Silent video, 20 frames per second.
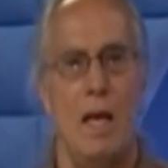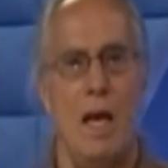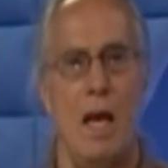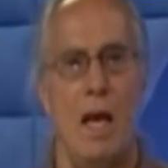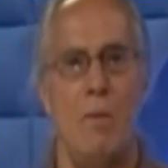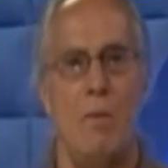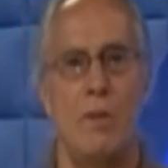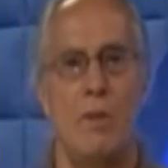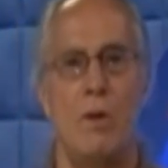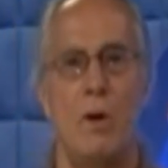
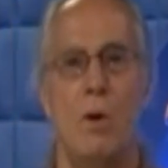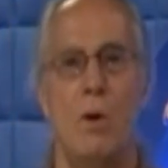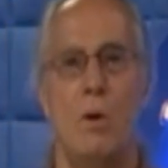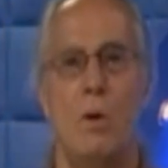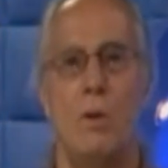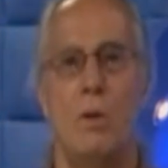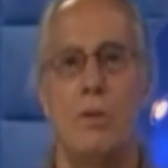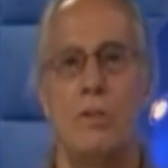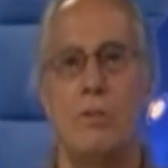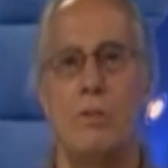And with the
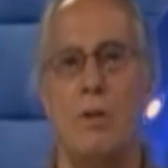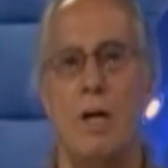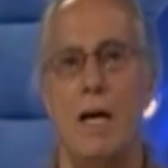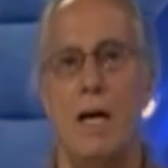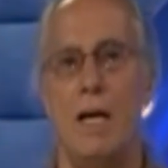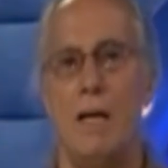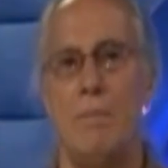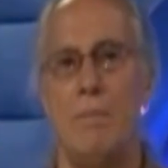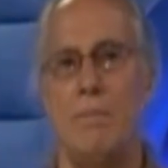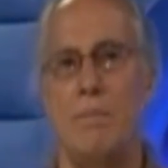whole
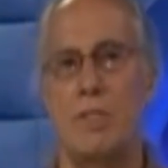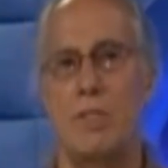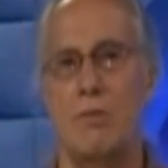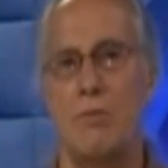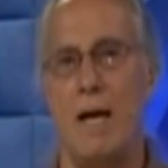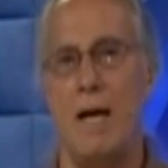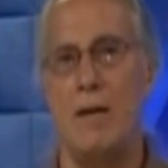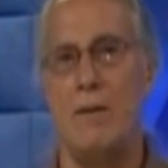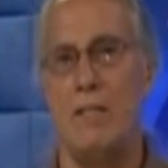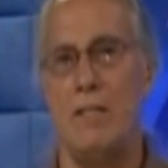tribe
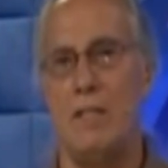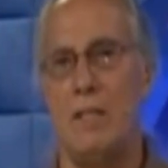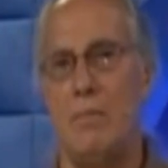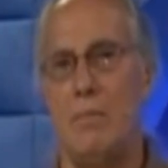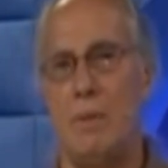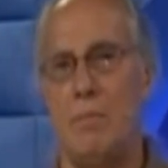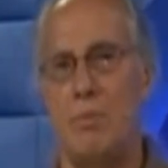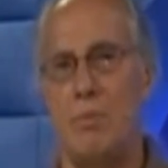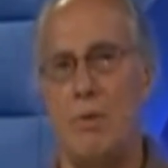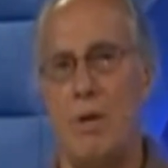surrounding
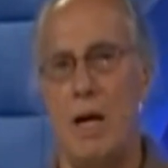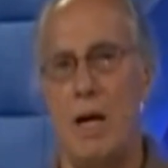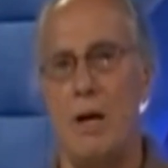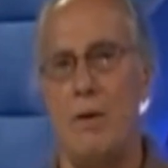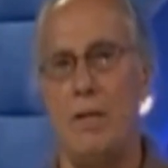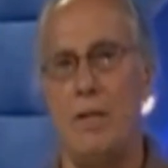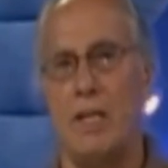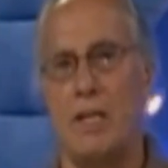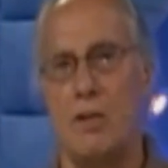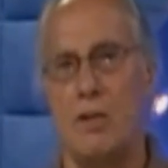them in prayer
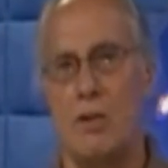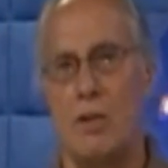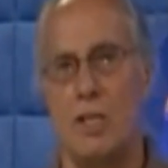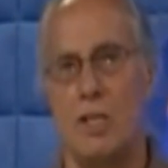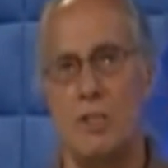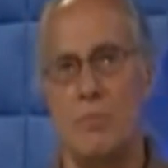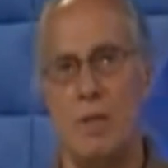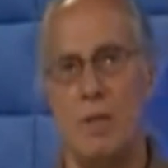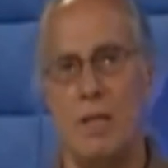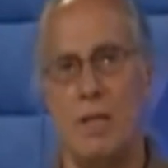and
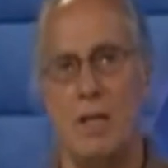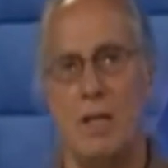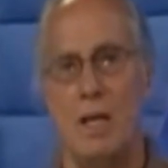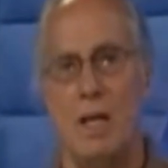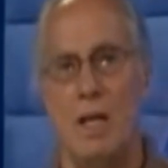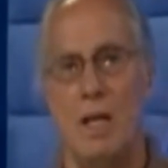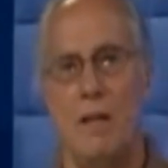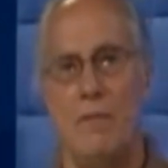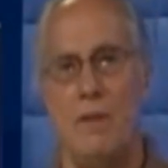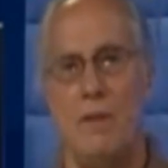encouragement,
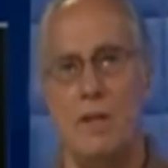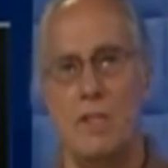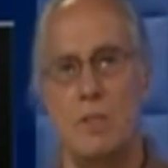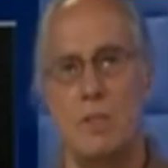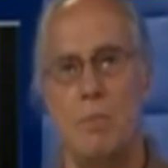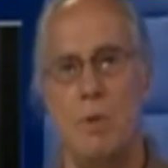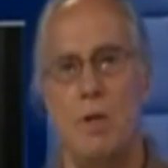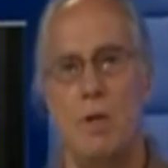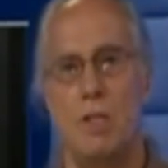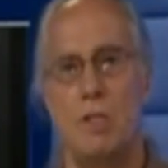their
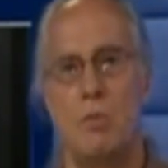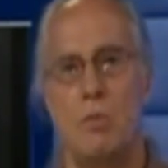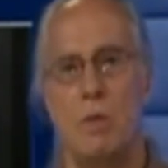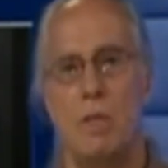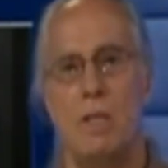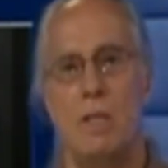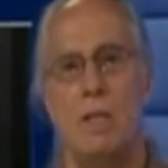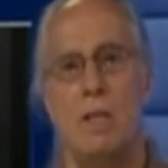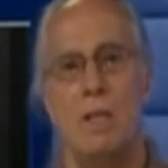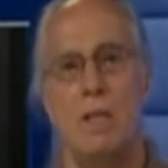spirits
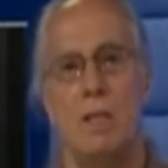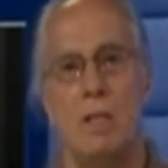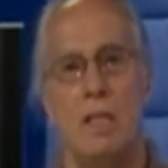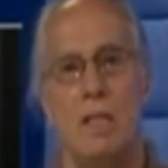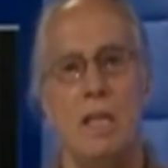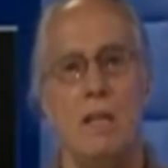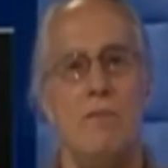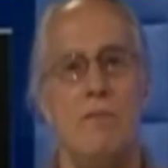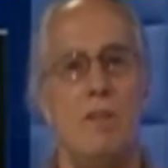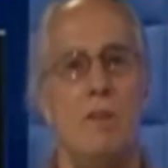would
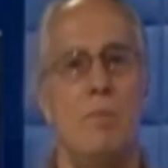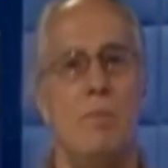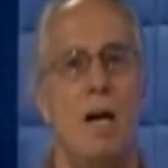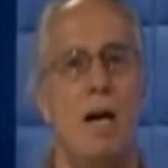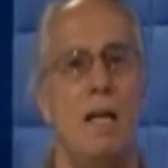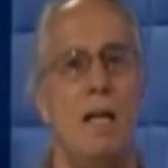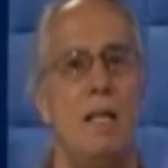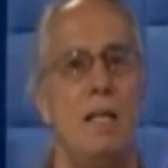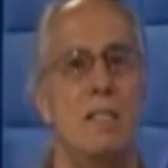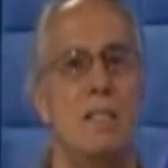leave their
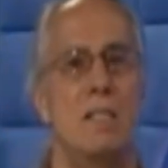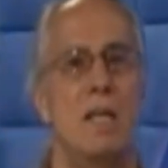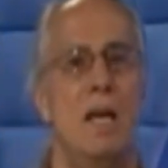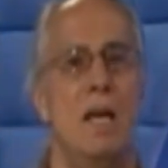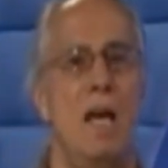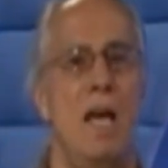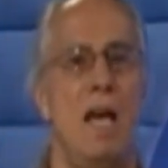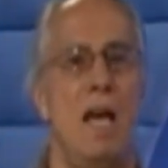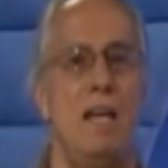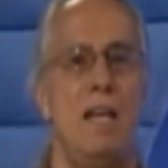bodies
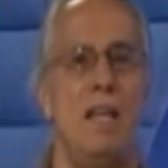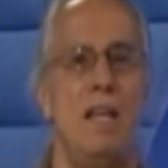and